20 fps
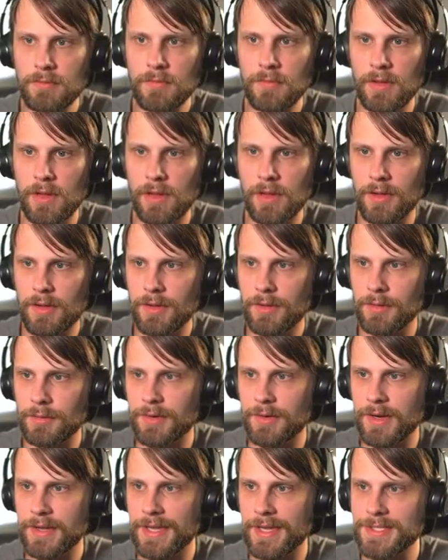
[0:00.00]
All
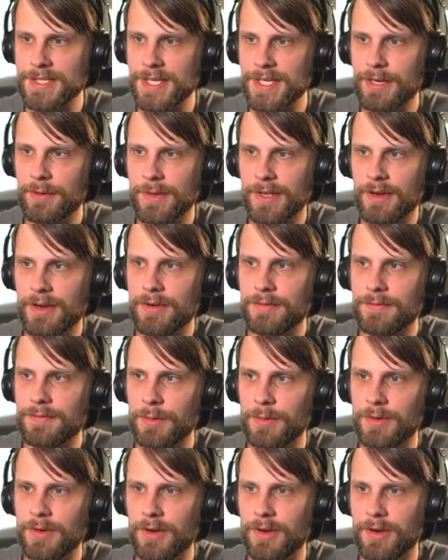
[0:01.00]
right, guys, here we are
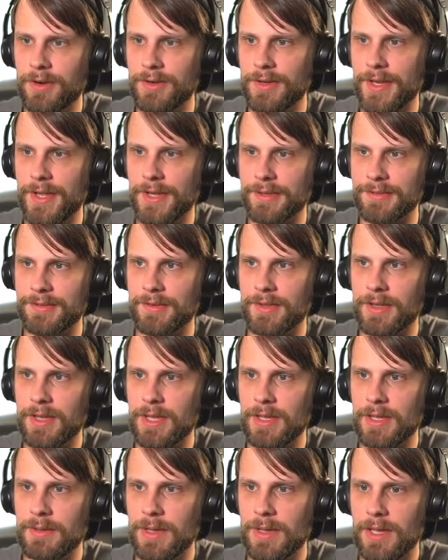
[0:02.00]
for our next
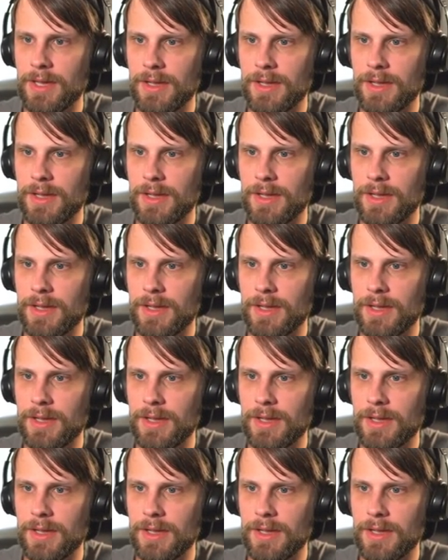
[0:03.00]
game.